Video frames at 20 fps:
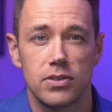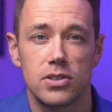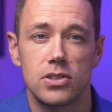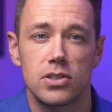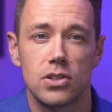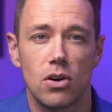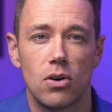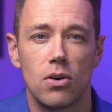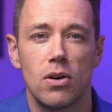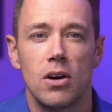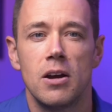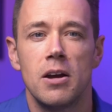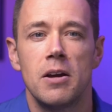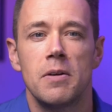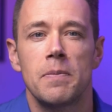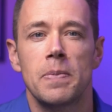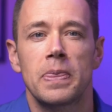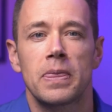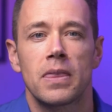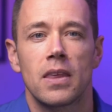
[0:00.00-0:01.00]
And so
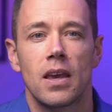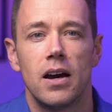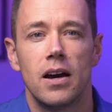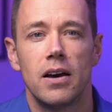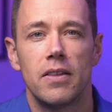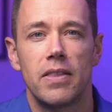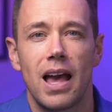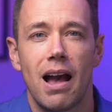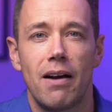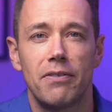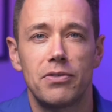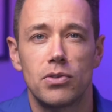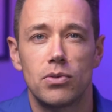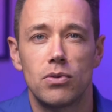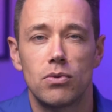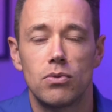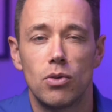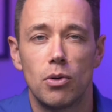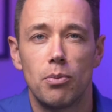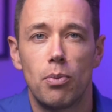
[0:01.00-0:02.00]
uh, they have to
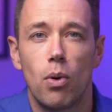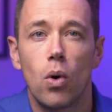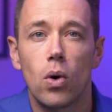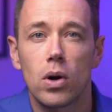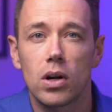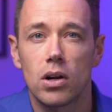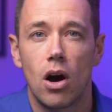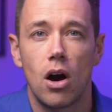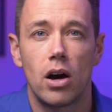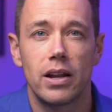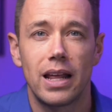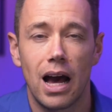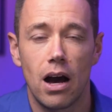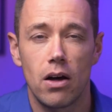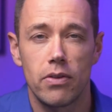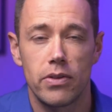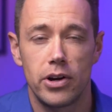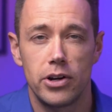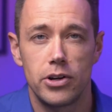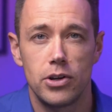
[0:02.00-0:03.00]
report on
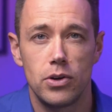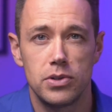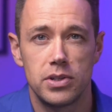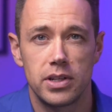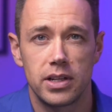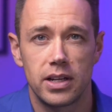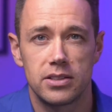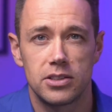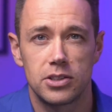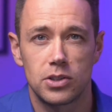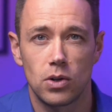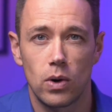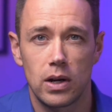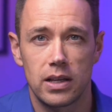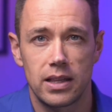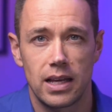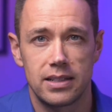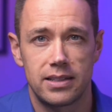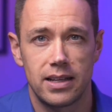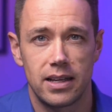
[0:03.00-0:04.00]
how they're using and
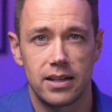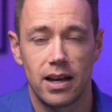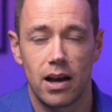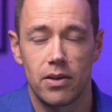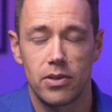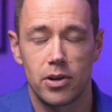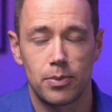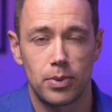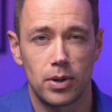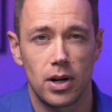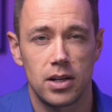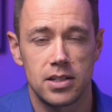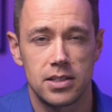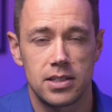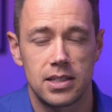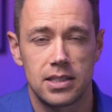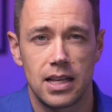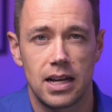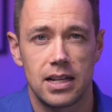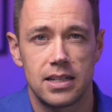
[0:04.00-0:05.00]
storing that data, how they're
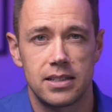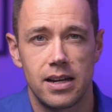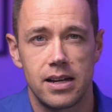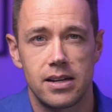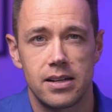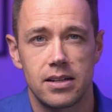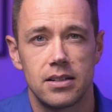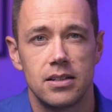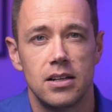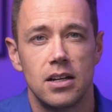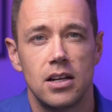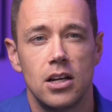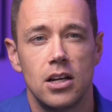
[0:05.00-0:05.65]
processing that data.